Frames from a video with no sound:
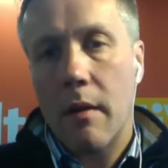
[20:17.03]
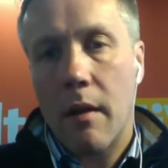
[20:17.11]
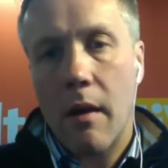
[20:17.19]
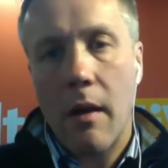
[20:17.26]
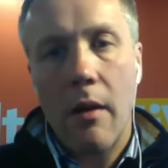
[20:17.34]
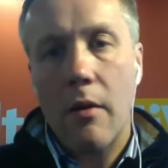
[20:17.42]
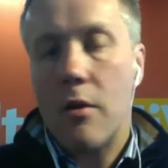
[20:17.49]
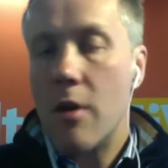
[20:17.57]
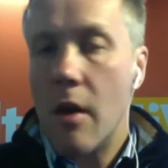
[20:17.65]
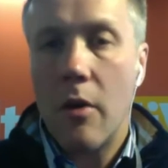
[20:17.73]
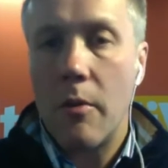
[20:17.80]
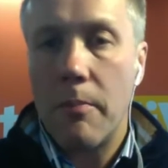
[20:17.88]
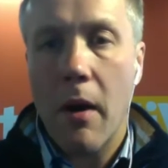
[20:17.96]

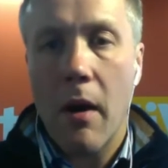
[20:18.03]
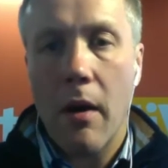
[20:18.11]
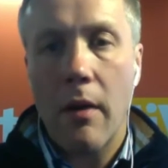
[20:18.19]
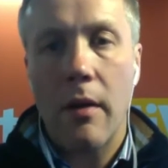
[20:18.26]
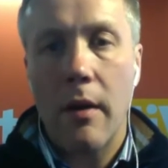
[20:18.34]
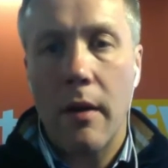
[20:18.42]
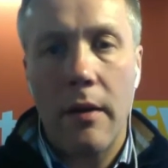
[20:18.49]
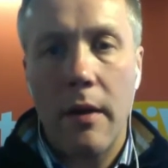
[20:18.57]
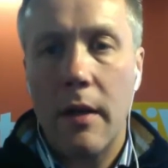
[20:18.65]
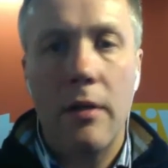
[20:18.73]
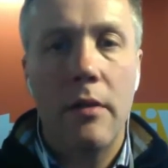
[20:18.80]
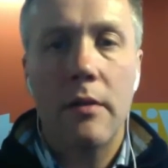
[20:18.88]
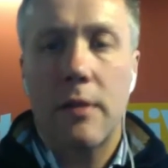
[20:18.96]
No, partner.
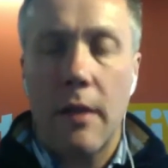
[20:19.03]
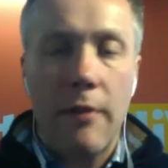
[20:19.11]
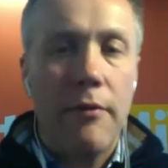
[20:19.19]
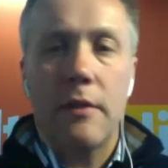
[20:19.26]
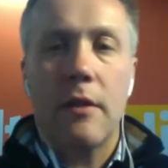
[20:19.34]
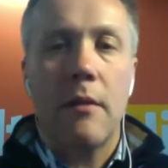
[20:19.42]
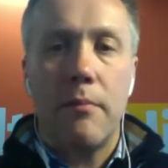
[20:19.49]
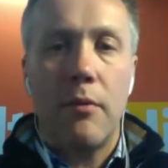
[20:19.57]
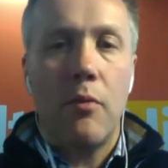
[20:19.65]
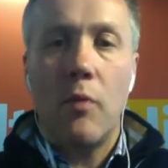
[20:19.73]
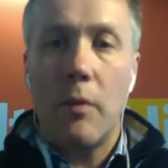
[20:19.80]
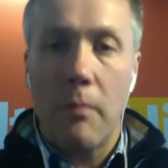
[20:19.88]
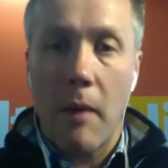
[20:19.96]
Say for
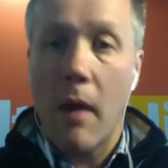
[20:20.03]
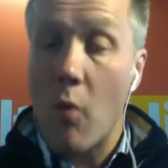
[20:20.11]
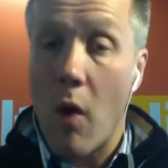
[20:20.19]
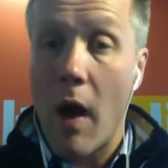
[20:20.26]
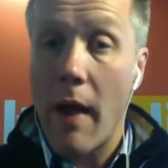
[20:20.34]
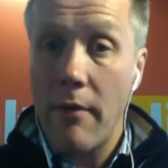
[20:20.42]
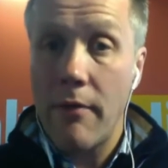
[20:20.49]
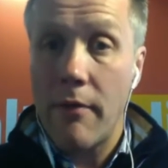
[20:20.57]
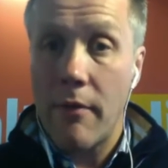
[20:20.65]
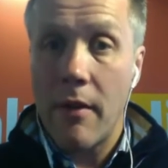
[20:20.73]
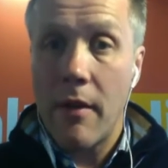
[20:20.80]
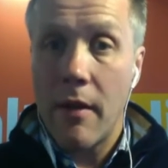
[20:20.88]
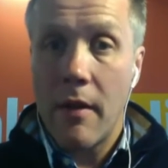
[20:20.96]
example with my wife,
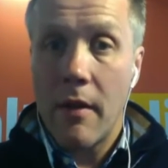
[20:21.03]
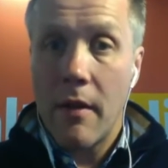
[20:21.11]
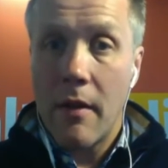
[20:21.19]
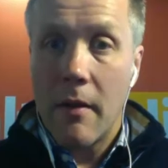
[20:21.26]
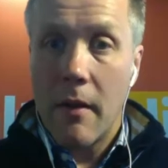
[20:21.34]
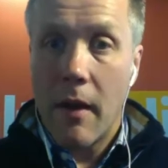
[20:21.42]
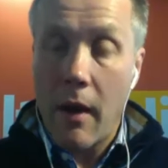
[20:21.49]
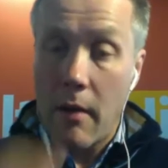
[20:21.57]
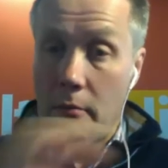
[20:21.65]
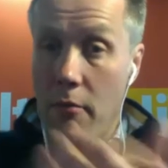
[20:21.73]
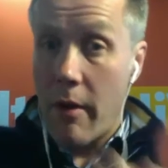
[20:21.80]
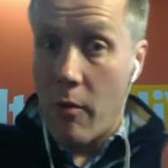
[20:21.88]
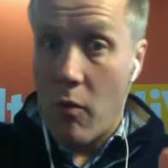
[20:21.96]
and I'm
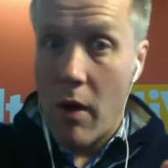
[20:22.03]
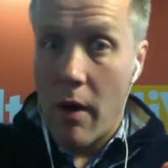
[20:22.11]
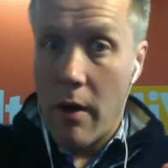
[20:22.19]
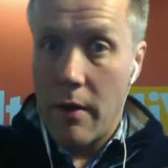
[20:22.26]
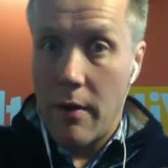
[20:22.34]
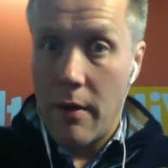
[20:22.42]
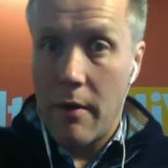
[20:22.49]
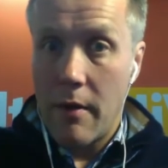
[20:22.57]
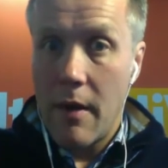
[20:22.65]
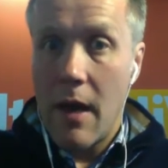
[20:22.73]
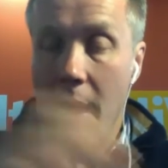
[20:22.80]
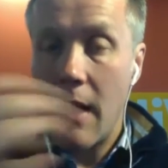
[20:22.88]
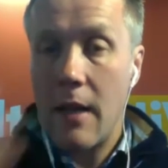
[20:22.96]
right wired,
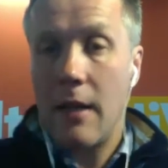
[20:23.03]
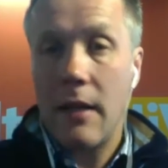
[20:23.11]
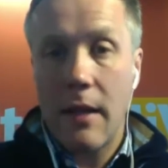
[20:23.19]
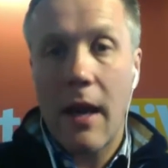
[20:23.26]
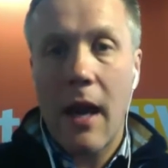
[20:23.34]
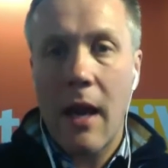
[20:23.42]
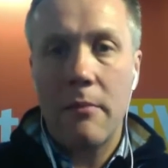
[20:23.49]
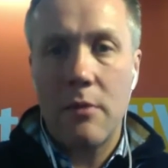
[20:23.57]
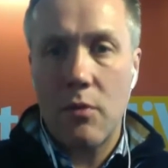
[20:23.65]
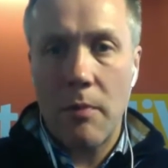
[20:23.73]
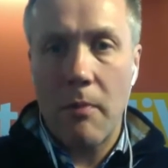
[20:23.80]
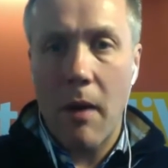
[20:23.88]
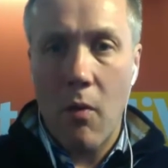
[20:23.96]
anything that
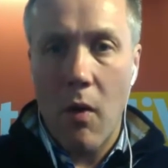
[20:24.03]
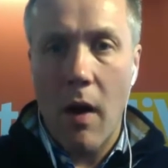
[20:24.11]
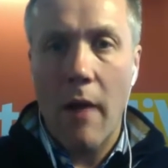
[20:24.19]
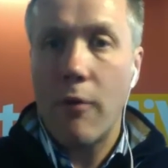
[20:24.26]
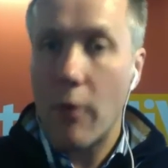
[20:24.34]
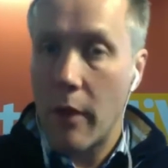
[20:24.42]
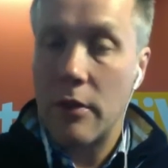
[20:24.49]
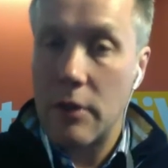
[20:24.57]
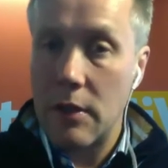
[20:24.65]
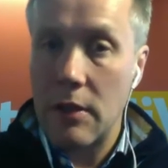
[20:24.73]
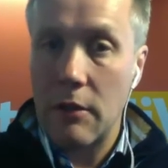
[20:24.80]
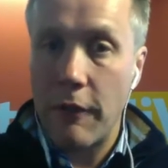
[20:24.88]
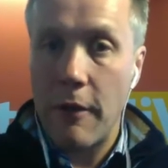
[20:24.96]
happens with my wife, although
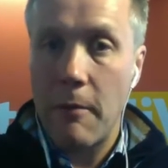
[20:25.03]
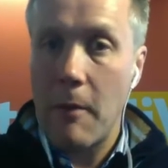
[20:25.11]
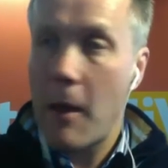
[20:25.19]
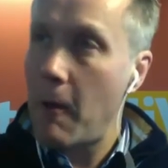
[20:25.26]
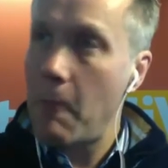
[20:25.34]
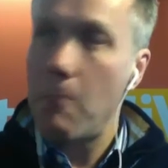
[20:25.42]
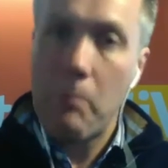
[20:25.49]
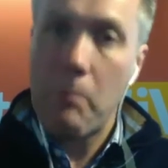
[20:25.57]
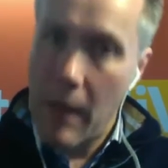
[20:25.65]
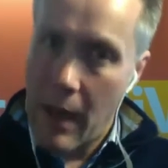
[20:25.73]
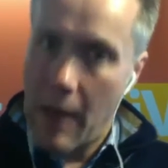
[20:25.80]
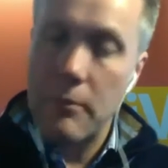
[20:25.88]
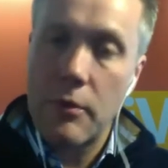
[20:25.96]
she's female,
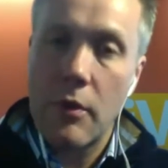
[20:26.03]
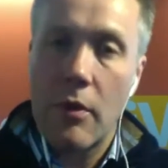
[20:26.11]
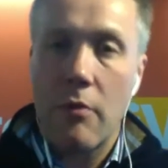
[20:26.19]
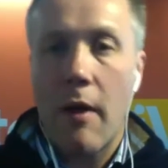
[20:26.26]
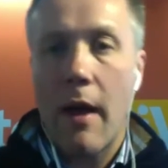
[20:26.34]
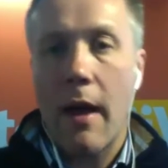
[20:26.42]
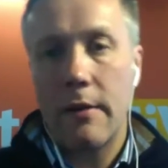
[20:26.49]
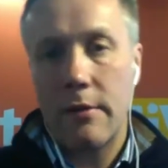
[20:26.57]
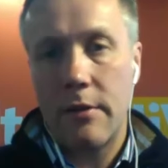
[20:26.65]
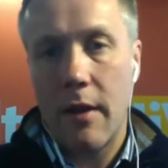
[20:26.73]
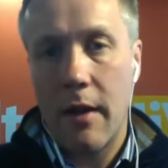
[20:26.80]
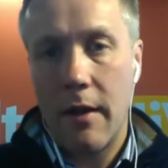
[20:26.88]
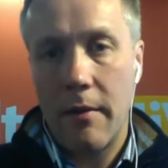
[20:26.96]
happens on the right hand
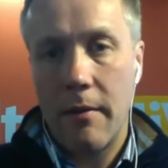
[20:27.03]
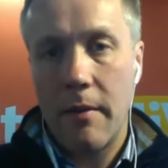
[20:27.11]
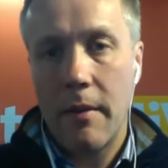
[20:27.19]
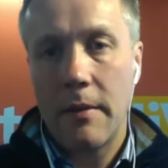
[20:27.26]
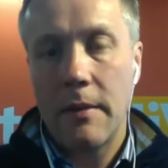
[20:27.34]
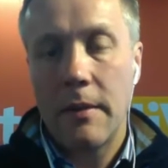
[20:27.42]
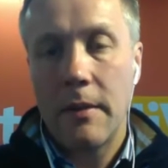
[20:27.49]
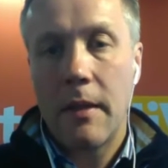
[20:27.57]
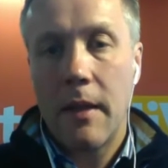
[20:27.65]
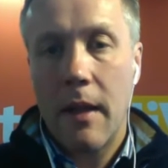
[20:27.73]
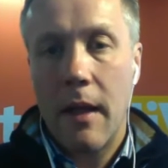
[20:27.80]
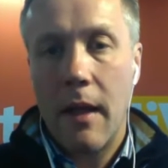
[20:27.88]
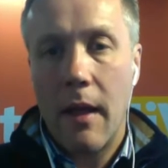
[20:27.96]
side.
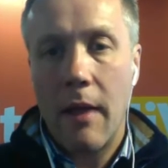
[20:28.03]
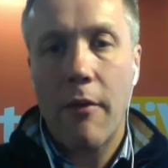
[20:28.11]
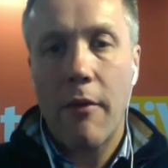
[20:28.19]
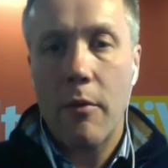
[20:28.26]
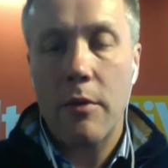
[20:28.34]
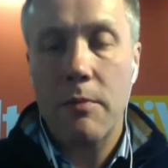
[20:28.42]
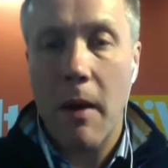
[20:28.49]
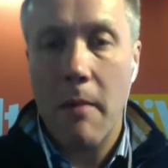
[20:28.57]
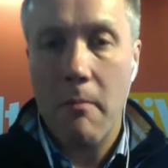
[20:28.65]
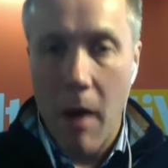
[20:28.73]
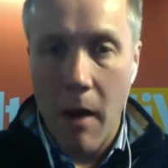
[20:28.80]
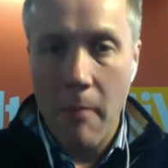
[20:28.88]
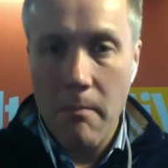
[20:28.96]
If it was my
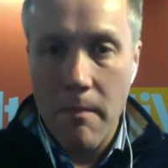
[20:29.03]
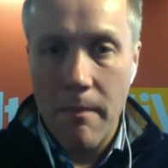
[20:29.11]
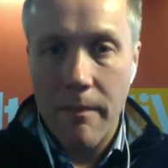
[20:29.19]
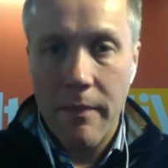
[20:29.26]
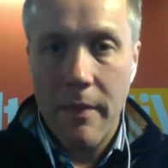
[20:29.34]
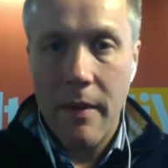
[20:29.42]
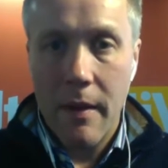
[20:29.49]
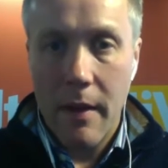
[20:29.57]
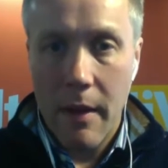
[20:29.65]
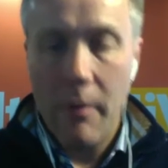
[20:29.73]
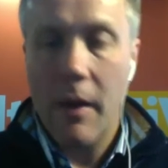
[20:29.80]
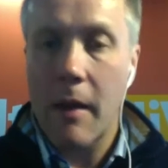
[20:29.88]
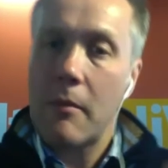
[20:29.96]
mum,
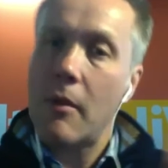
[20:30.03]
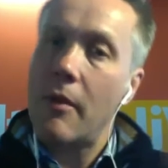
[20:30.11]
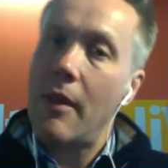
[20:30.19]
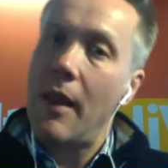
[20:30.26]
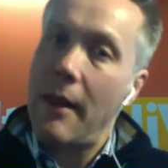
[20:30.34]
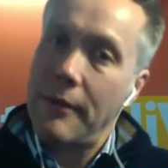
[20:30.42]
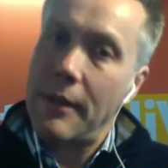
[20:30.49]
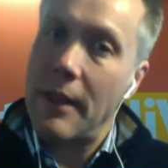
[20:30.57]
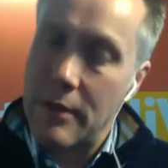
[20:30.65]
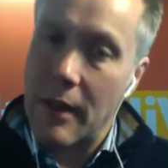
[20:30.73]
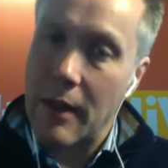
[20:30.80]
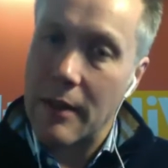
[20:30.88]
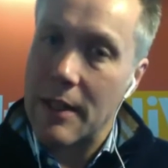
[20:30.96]
it would happen on the
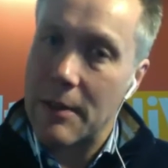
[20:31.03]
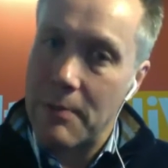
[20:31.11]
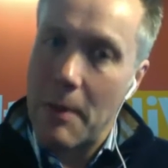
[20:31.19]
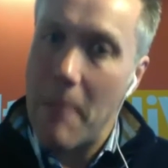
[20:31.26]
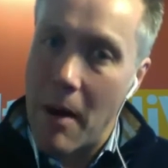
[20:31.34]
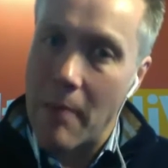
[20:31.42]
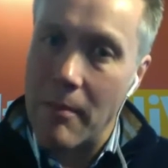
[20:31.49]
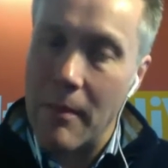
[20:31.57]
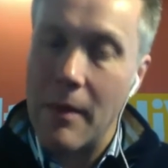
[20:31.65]
left-hand side because that's my mum.